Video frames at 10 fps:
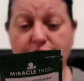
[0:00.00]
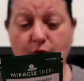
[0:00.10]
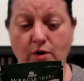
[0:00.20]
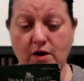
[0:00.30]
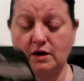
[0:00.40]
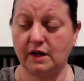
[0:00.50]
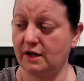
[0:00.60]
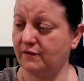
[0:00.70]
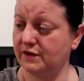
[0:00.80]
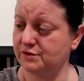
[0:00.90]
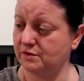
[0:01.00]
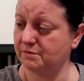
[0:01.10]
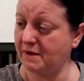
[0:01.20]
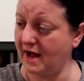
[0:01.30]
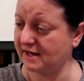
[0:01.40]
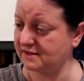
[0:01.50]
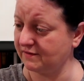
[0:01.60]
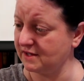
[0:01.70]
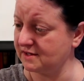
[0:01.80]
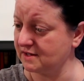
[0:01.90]
four individual packs of
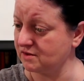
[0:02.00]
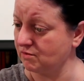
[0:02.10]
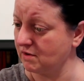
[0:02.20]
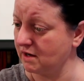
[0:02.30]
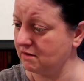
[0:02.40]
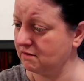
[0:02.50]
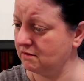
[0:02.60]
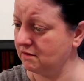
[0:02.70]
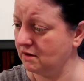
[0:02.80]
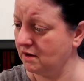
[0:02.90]
this as well.